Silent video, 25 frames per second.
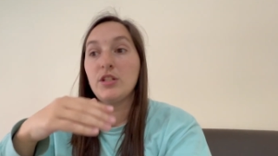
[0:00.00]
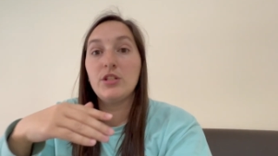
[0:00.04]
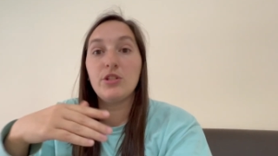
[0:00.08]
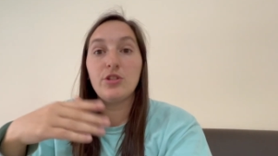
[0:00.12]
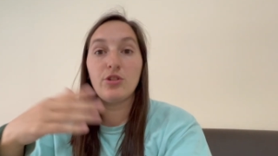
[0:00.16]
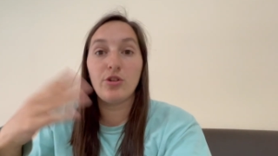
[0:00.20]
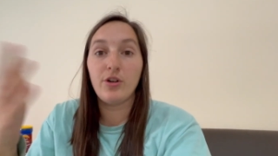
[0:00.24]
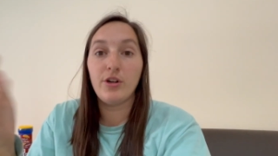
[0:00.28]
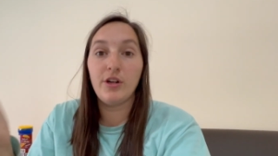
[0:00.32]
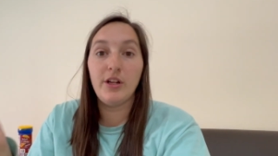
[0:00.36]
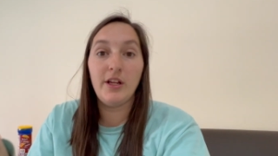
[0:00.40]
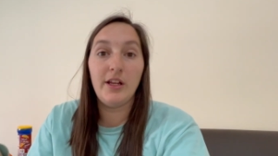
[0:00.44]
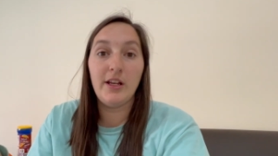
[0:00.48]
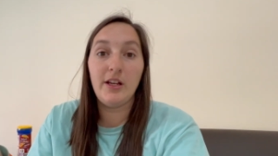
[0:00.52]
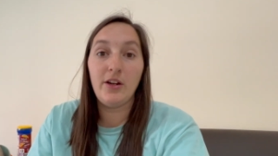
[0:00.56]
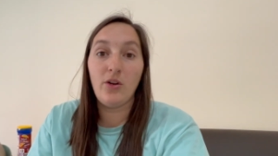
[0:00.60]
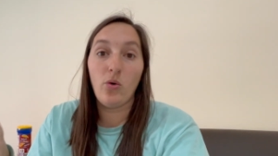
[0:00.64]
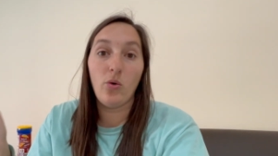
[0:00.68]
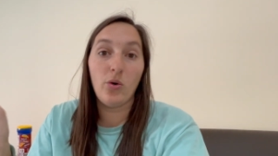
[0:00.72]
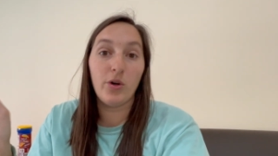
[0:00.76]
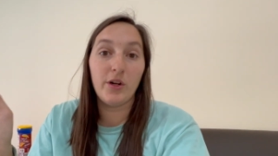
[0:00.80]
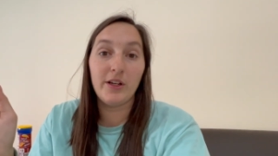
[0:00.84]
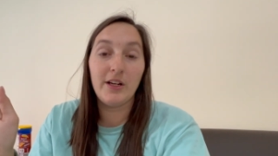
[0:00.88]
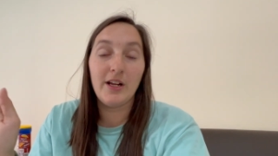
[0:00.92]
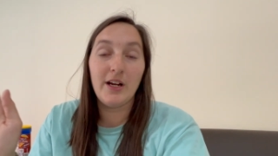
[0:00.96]
started
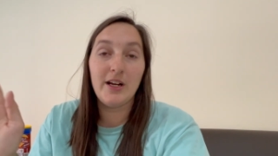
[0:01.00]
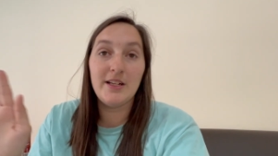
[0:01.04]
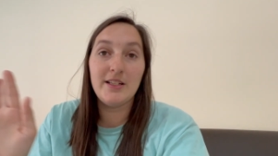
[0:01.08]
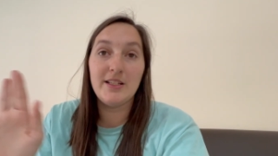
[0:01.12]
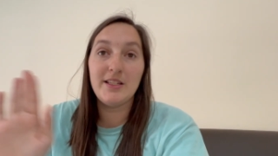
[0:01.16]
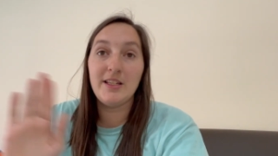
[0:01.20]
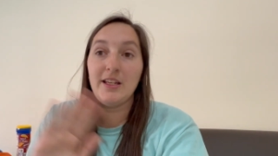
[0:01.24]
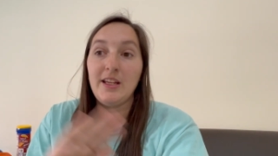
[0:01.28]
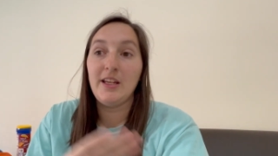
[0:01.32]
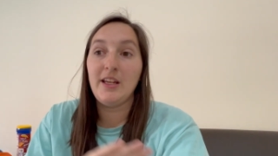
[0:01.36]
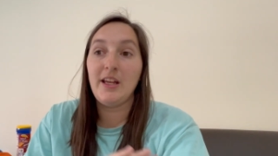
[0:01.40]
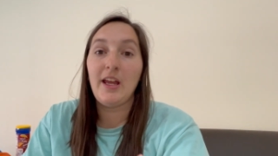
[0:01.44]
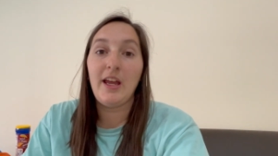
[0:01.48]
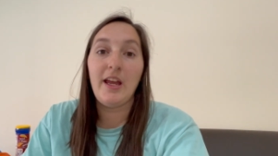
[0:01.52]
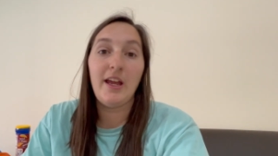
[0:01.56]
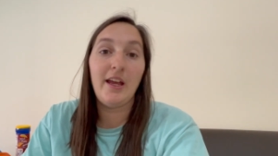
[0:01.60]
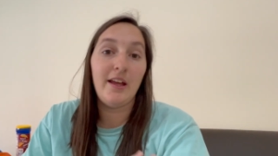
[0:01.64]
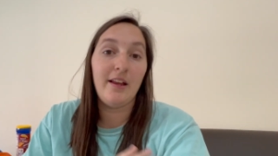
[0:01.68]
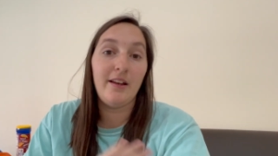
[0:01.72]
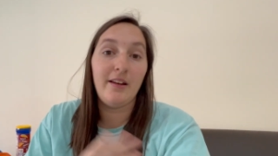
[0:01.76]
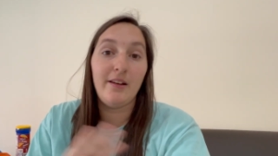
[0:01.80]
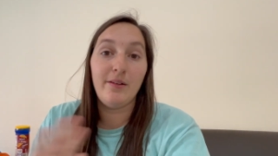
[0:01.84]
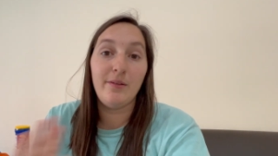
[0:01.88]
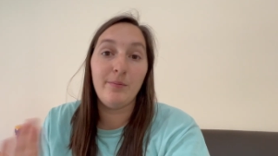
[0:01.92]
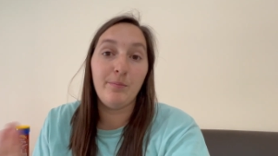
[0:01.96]
organizing
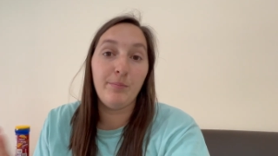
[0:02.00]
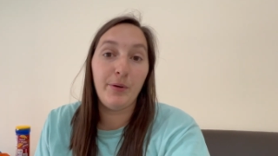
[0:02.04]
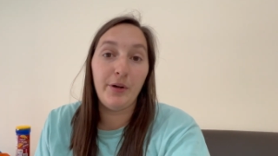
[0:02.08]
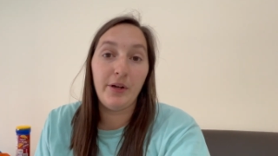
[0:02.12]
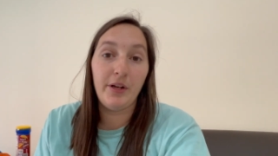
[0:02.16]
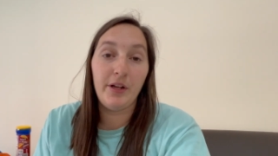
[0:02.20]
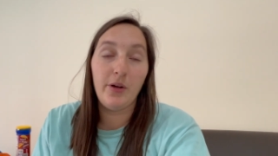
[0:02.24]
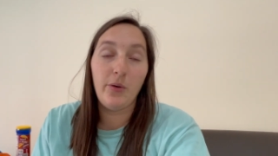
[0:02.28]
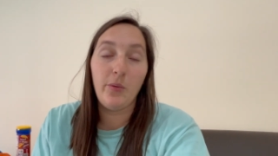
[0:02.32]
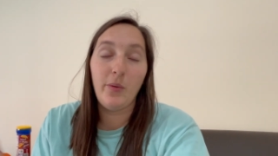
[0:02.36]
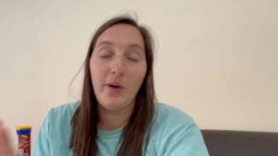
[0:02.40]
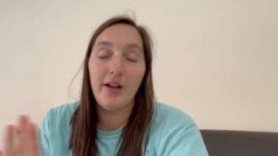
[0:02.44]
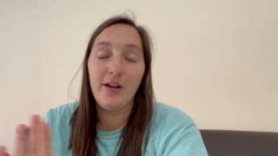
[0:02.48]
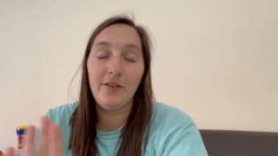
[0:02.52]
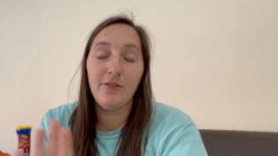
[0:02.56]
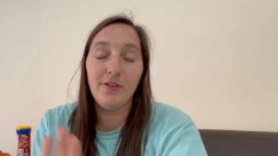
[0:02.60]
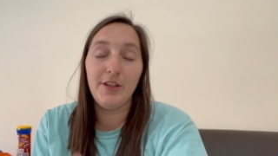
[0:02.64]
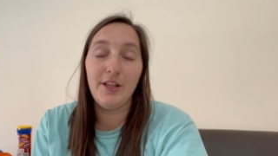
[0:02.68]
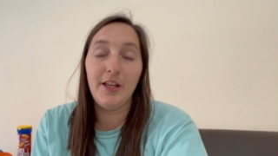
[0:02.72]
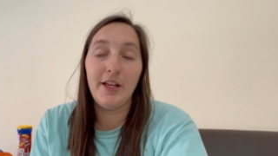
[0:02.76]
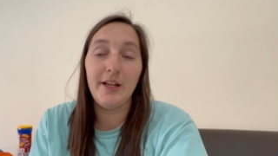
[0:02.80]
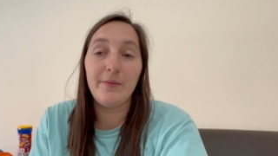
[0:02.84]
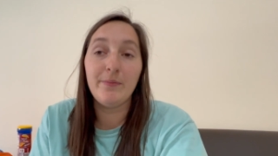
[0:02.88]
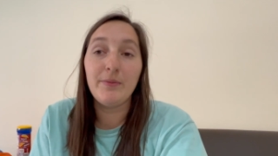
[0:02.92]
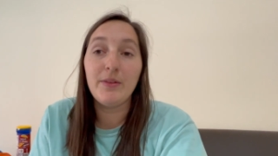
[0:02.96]
and putting away
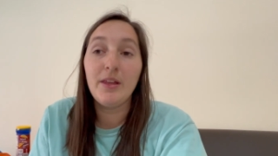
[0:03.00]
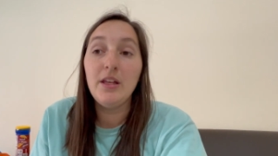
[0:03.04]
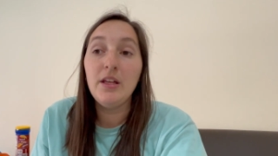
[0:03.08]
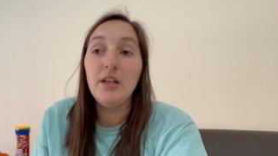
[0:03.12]
everything.